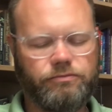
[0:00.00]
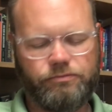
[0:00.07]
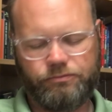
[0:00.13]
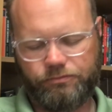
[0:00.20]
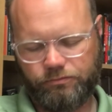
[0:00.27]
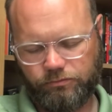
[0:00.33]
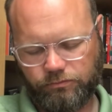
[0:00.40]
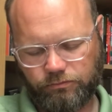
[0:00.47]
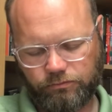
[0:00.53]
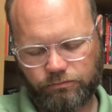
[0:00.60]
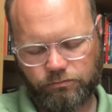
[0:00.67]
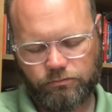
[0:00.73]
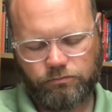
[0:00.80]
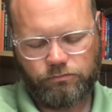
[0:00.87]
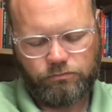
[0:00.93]

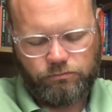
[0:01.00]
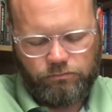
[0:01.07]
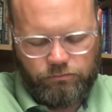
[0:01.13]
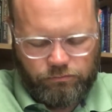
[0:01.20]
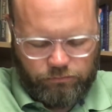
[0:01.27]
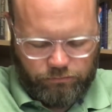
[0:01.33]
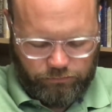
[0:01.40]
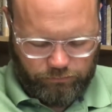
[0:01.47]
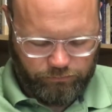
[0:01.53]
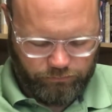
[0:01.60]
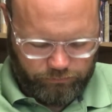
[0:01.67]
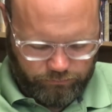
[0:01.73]
Nothing is said.